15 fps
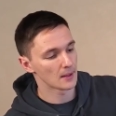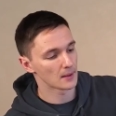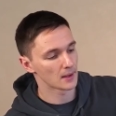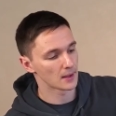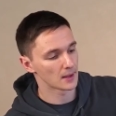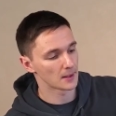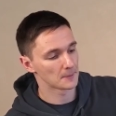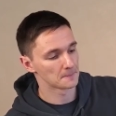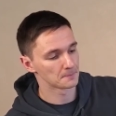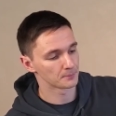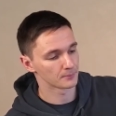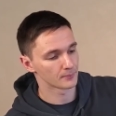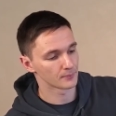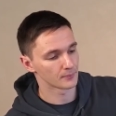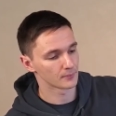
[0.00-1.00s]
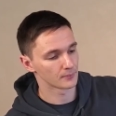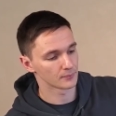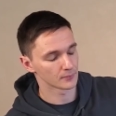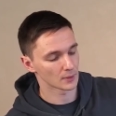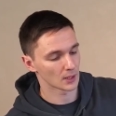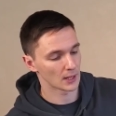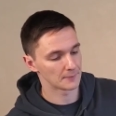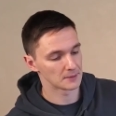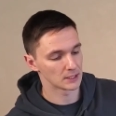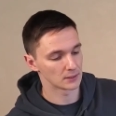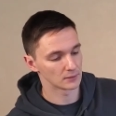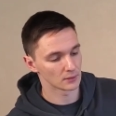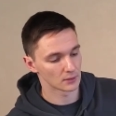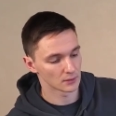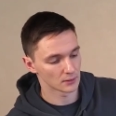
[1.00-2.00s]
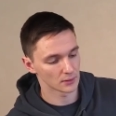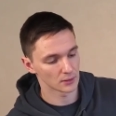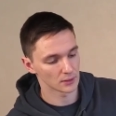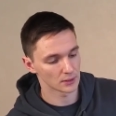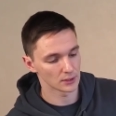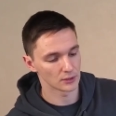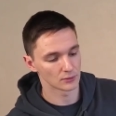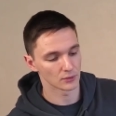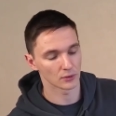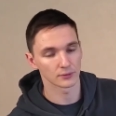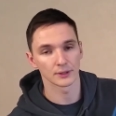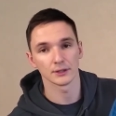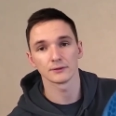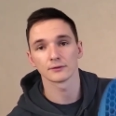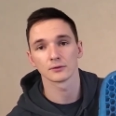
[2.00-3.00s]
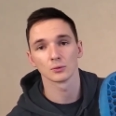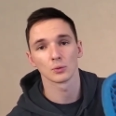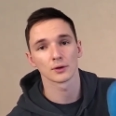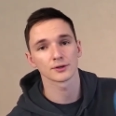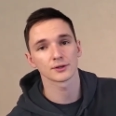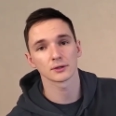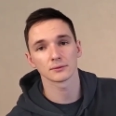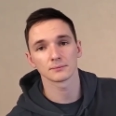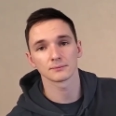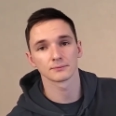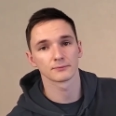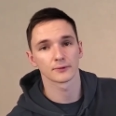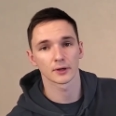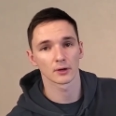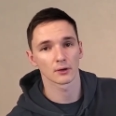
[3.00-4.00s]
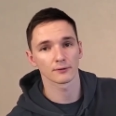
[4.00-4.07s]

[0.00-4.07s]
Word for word: Um, I mean, you don't need to wash it very